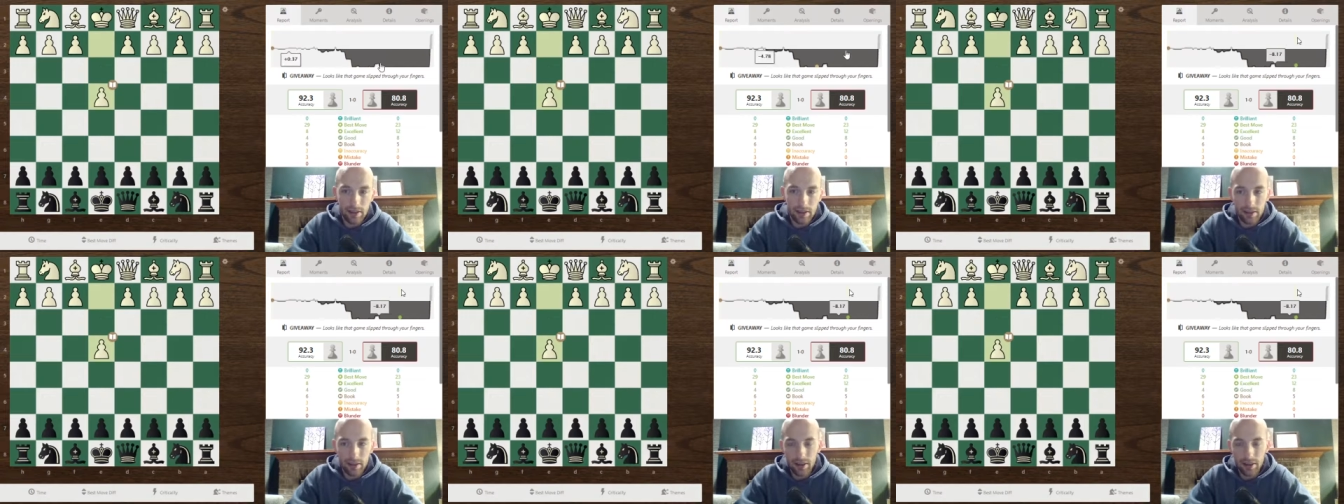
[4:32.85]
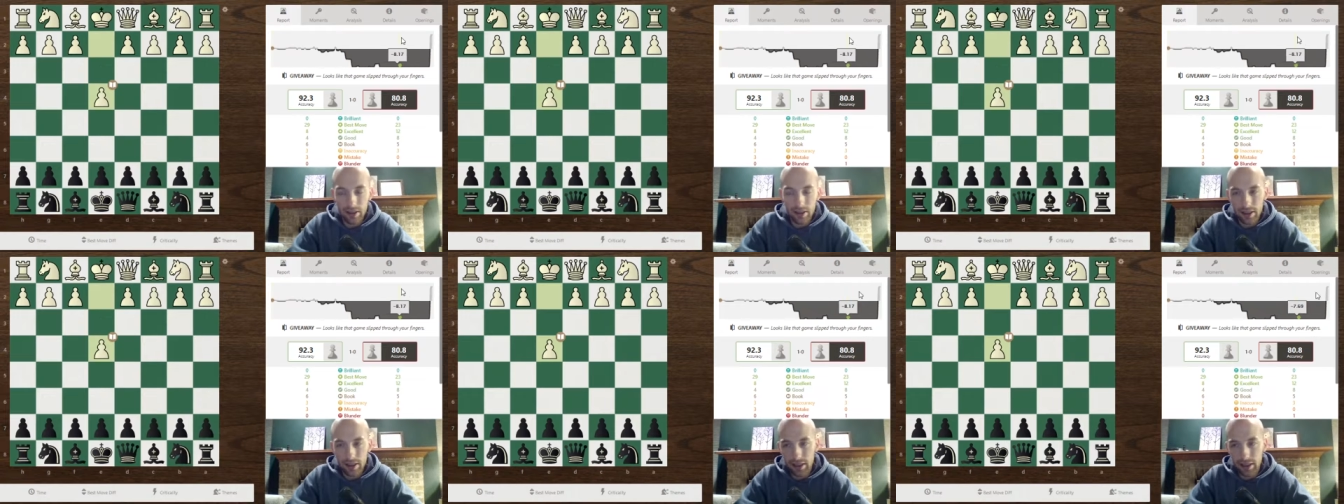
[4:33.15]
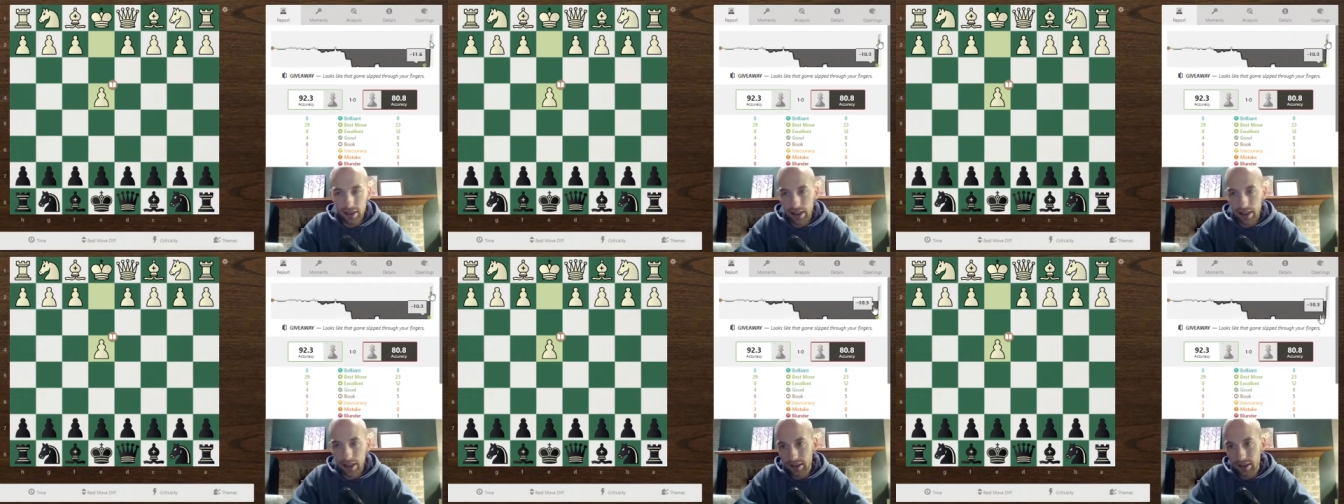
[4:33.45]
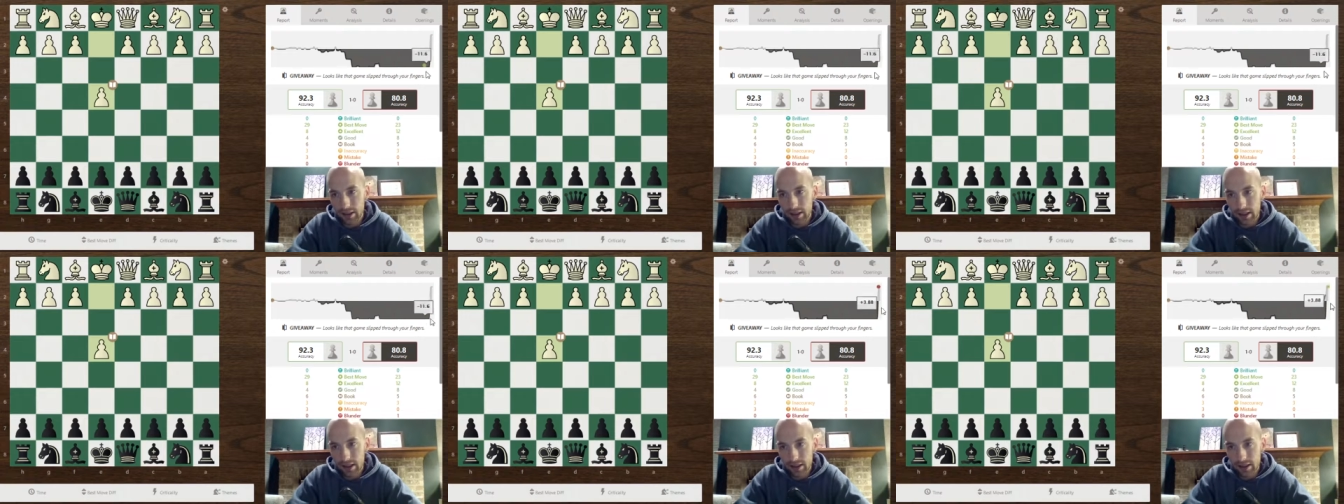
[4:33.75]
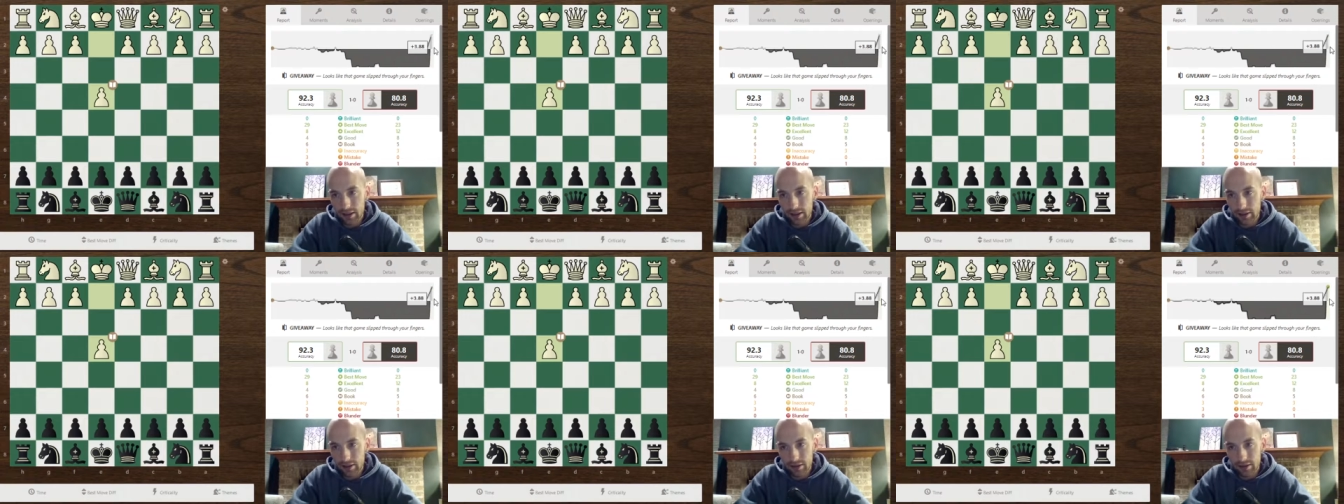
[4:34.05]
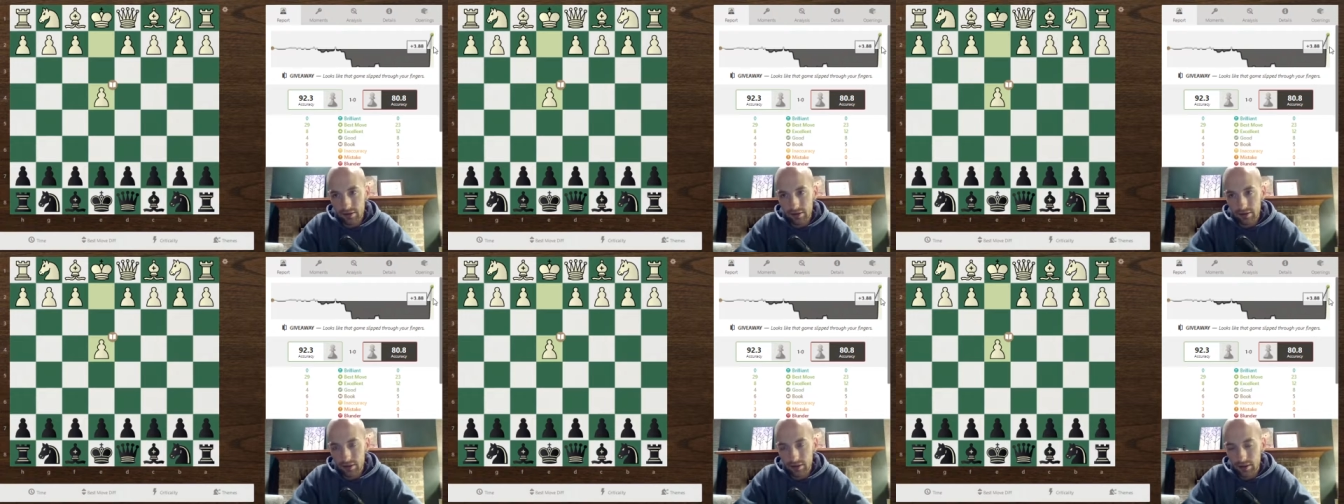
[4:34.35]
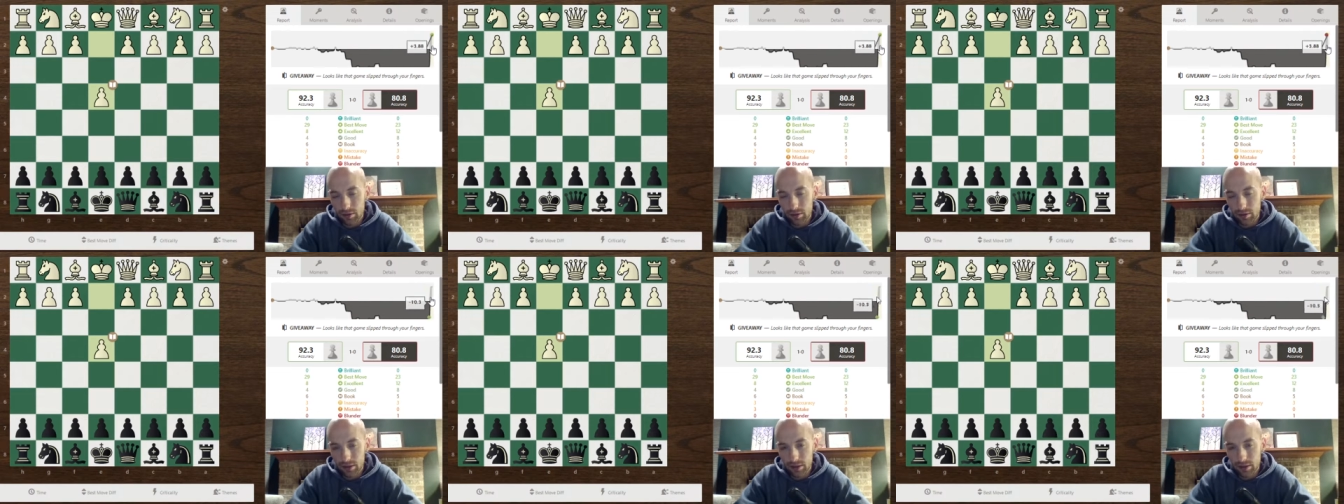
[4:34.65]
Again, had I not had the
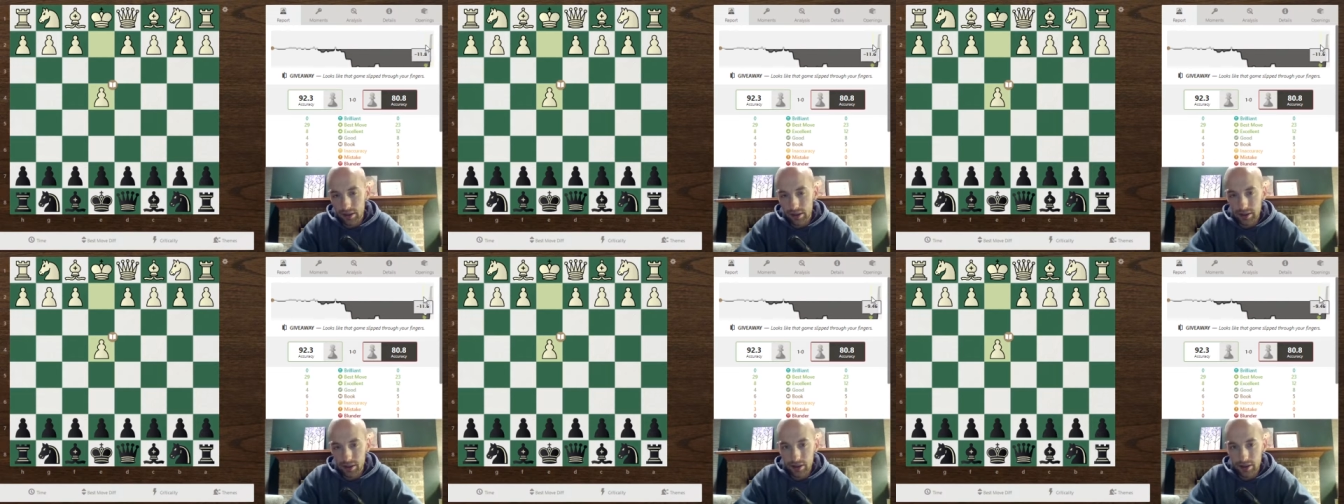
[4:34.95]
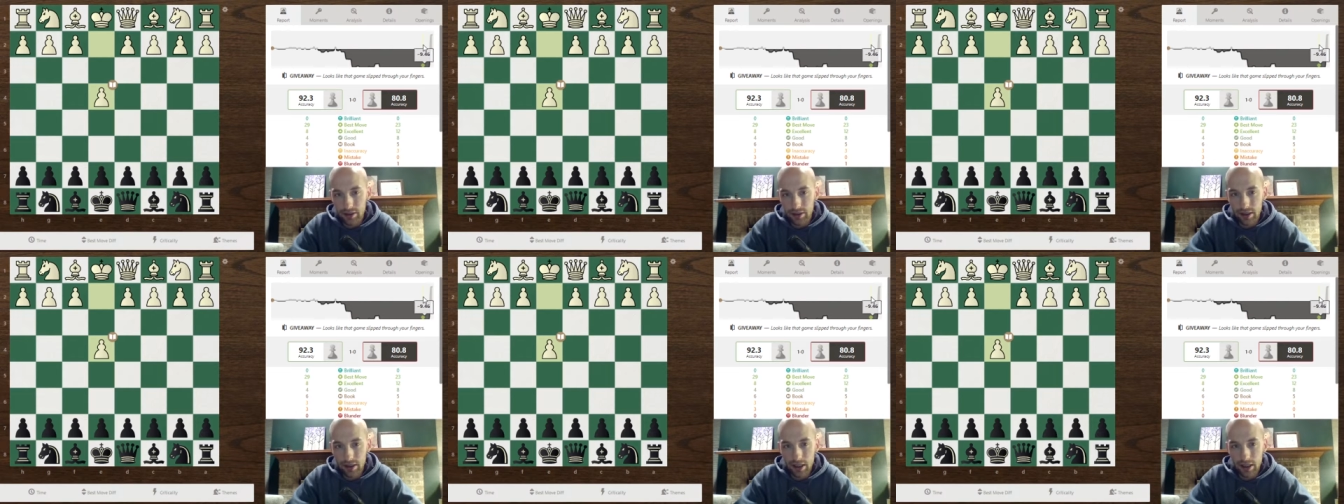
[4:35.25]
quirky, just